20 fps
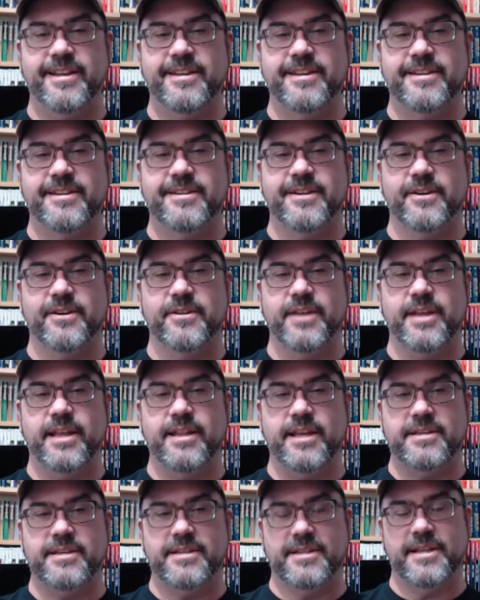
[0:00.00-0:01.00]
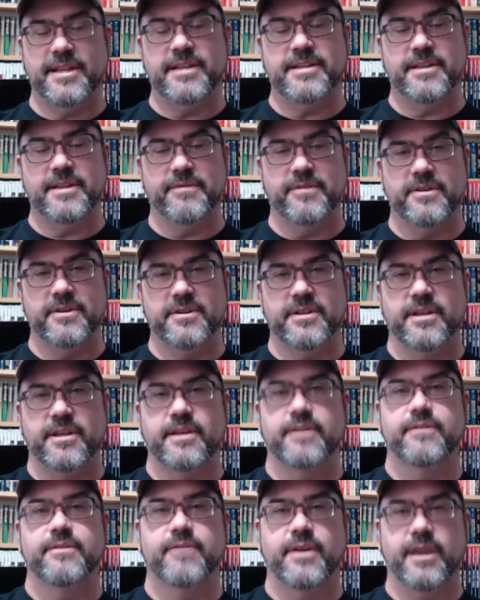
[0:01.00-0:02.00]
So that's the first thing,
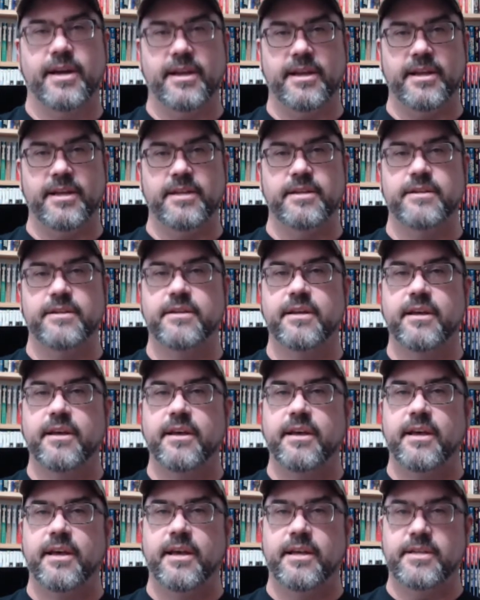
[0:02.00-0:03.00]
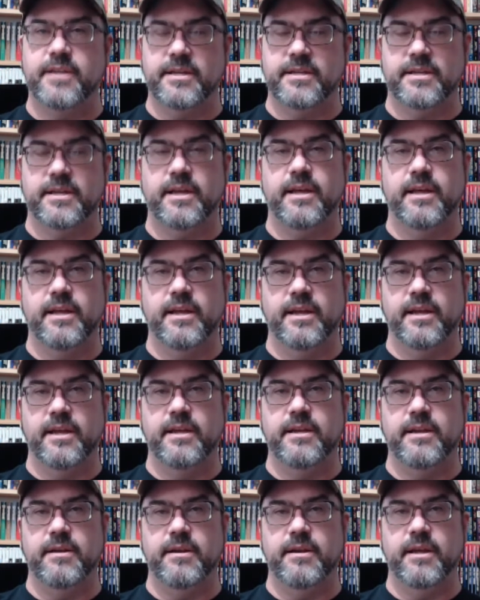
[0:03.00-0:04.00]
right? Is as
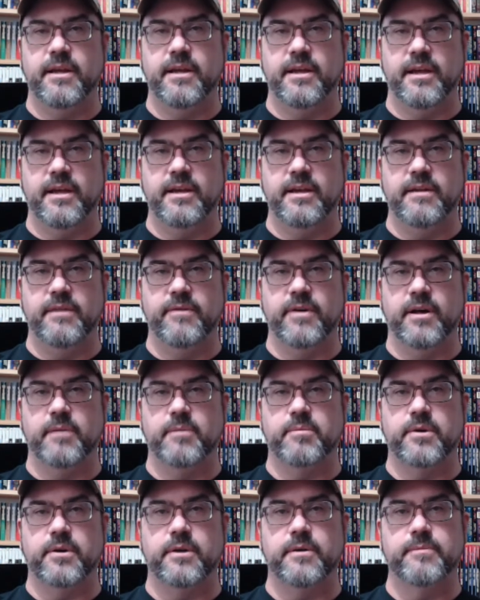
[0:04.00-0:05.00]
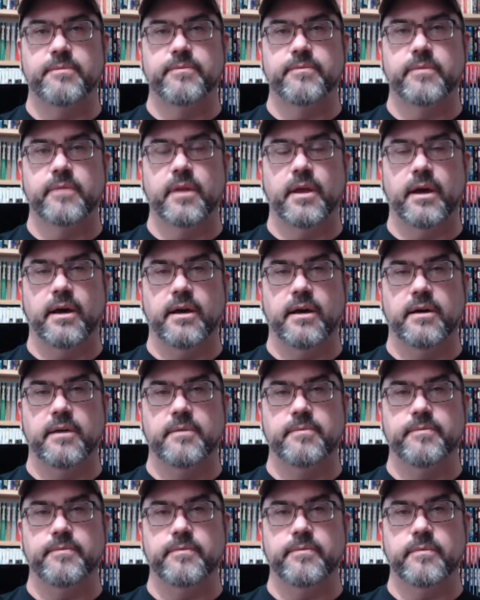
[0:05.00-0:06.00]
an indie developer,
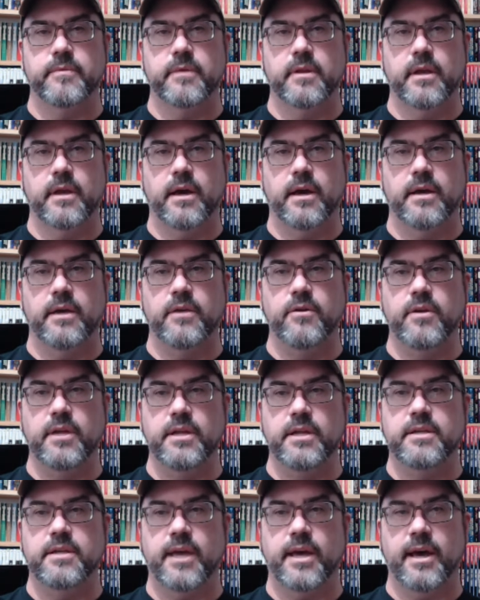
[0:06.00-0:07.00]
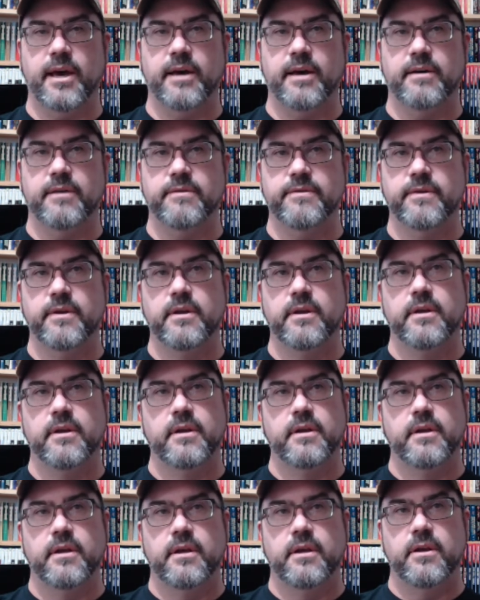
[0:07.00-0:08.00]
you need to
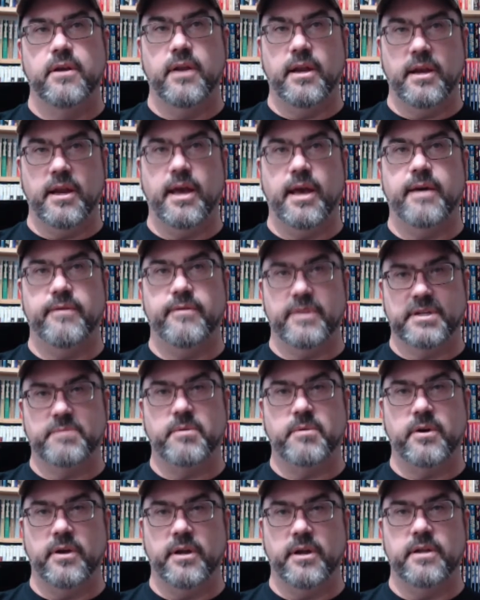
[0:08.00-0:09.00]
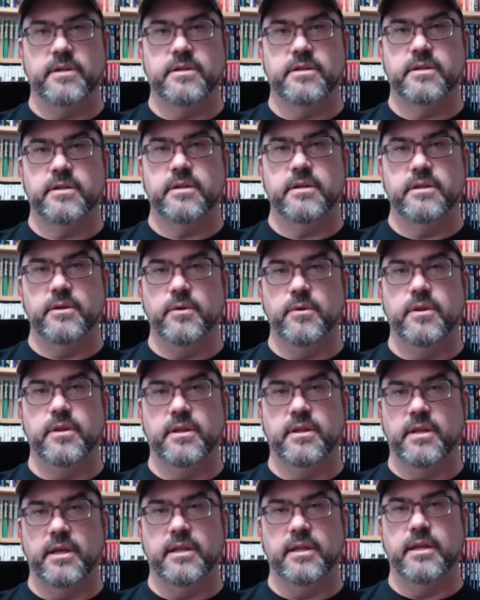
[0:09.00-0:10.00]
have experience doing the
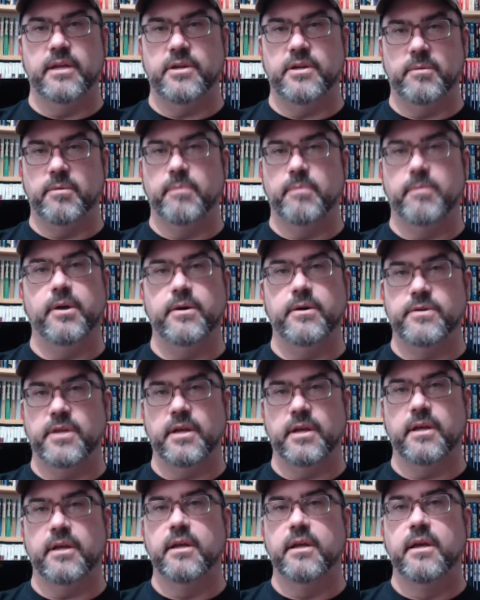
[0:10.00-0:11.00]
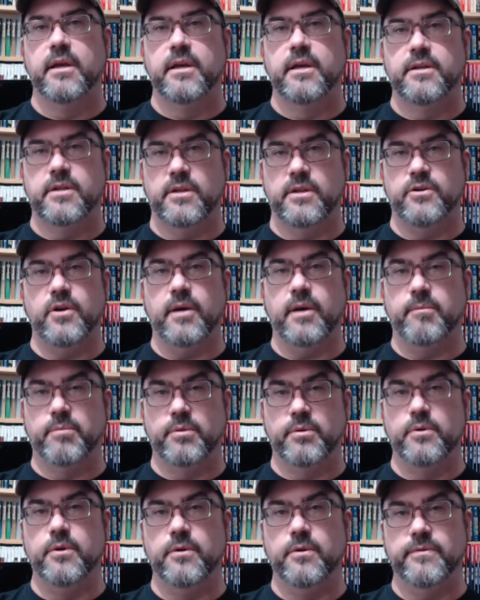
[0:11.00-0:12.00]
thing that you're proposing, so that you have
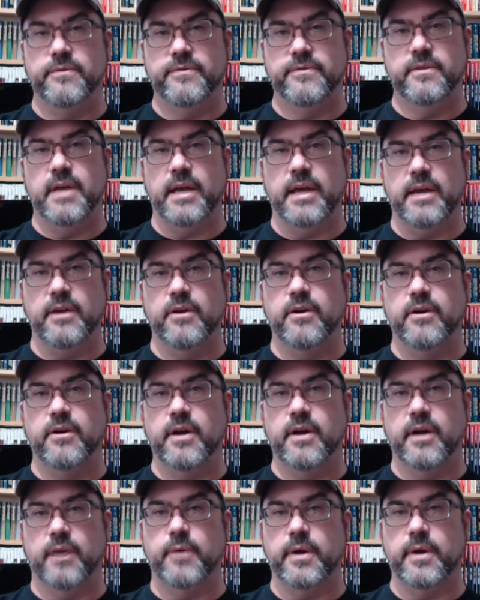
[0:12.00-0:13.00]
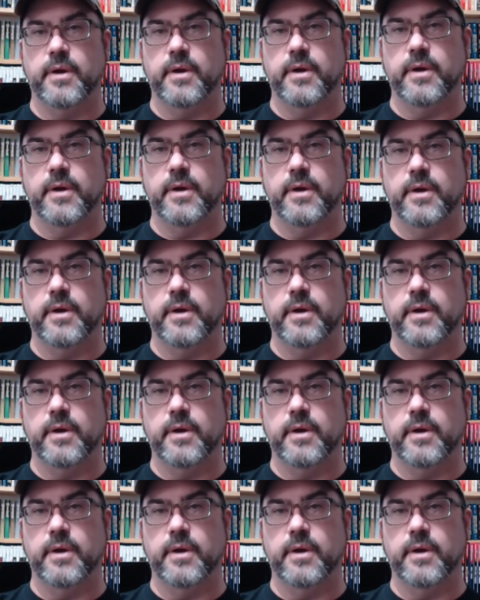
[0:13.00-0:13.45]
proof that you're not a risk.